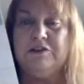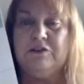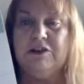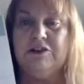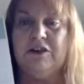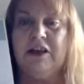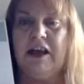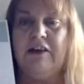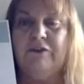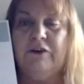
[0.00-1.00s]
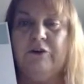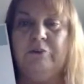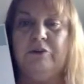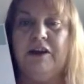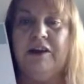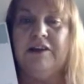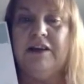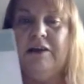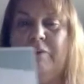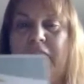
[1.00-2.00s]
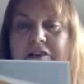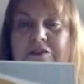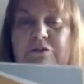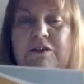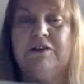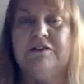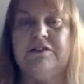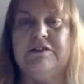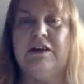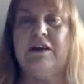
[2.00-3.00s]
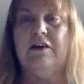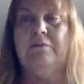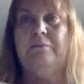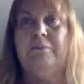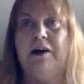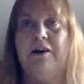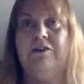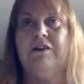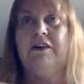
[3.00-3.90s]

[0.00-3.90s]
so I took a half-hour break and came back to it because it's about